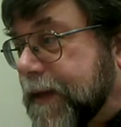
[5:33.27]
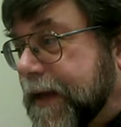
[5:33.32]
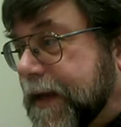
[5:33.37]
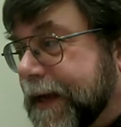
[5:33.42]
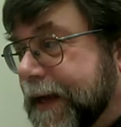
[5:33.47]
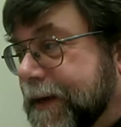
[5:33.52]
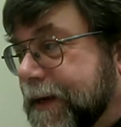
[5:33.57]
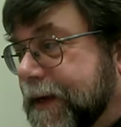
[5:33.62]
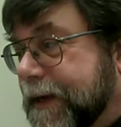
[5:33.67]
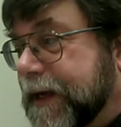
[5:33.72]

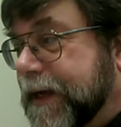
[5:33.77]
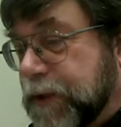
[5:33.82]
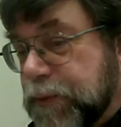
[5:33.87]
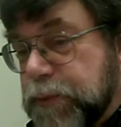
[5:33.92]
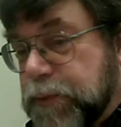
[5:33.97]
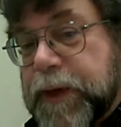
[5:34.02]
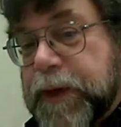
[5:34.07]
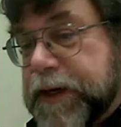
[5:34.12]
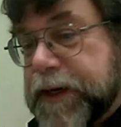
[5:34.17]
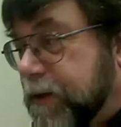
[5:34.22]
And his
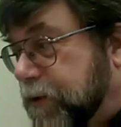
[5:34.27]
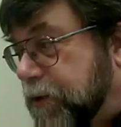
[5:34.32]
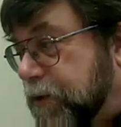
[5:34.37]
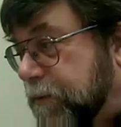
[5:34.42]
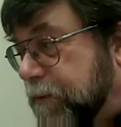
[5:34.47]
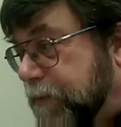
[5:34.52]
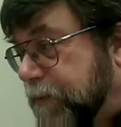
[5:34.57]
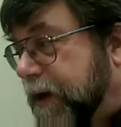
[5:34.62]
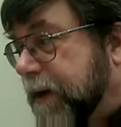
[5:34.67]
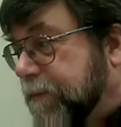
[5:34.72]
window
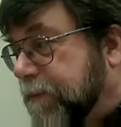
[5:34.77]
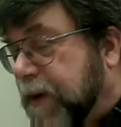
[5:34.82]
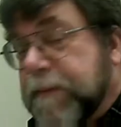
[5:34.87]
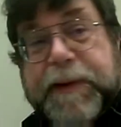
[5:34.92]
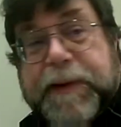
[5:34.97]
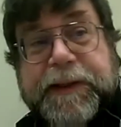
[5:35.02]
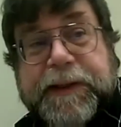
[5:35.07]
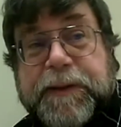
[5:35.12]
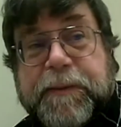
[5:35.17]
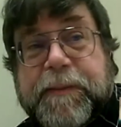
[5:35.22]
should pop
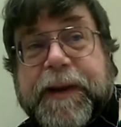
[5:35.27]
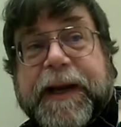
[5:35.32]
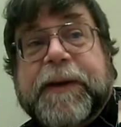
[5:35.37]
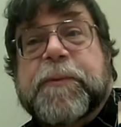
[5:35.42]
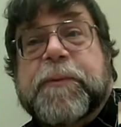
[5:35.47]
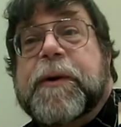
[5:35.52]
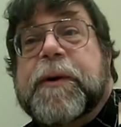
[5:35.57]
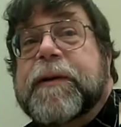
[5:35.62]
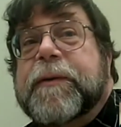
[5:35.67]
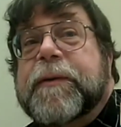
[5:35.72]
up as the
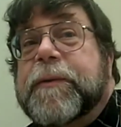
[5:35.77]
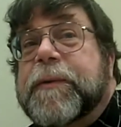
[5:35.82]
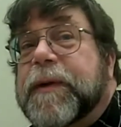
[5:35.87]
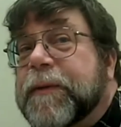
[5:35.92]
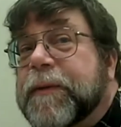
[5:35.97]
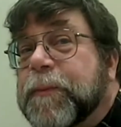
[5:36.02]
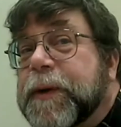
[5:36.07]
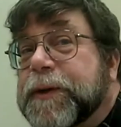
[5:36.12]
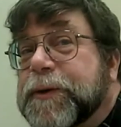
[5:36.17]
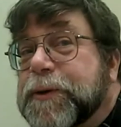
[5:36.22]
main one
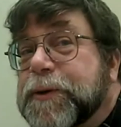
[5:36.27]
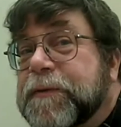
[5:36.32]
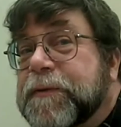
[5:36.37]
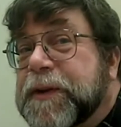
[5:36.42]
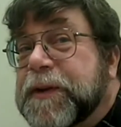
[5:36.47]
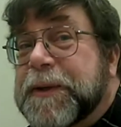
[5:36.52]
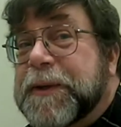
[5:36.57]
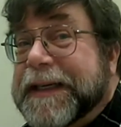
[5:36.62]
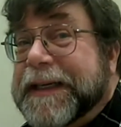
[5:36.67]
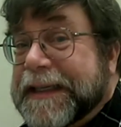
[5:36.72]
when you're
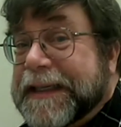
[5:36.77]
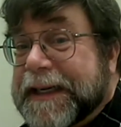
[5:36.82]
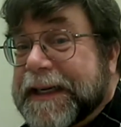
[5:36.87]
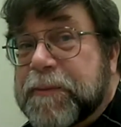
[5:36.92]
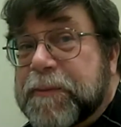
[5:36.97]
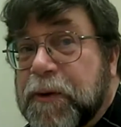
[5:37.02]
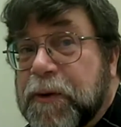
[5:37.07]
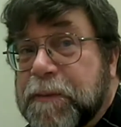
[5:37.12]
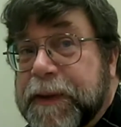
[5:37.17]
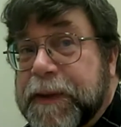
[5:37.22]
viewing it,
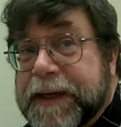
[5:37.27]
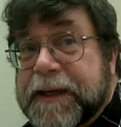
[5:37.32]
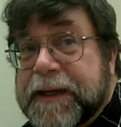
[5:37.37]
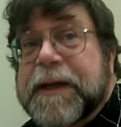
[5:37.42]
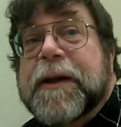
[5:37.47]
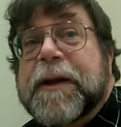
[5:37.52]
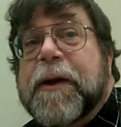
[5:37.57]
I'm hoping.